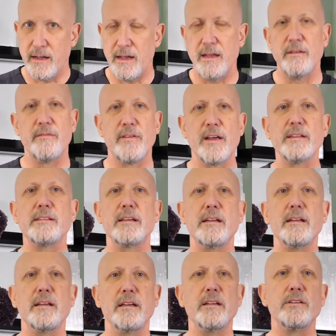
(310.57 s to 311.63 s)
invented
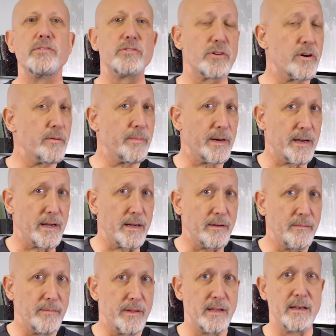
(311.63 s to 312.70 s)
in Germany
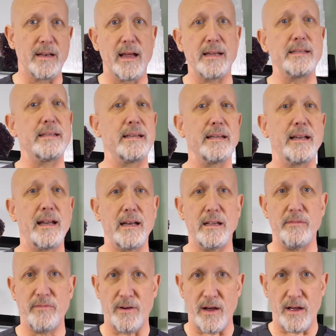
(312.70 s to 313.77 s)
in
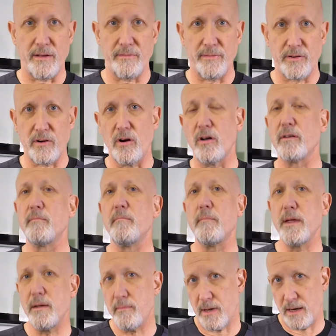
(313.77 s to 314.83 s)
1985 called
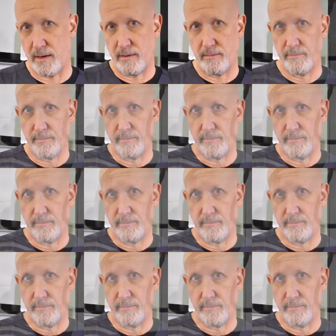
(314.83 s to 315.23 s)
MEMAN.